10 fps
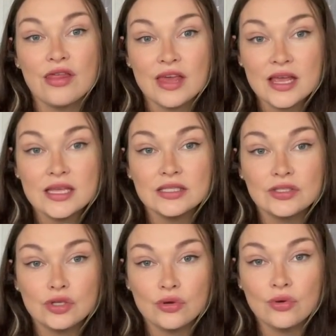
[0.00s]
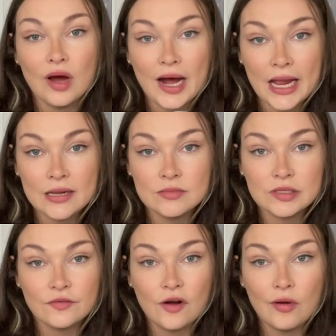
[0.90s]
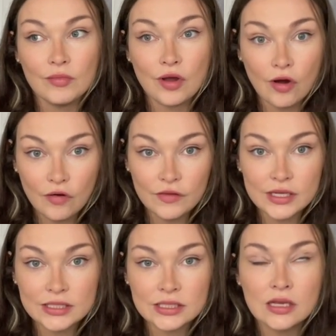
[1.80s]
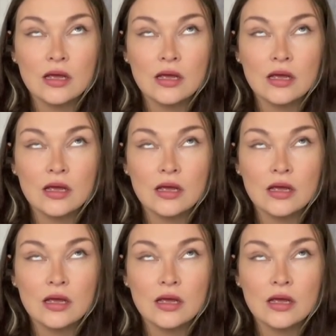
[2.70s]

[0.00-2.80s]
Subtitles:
these two items from Culver's,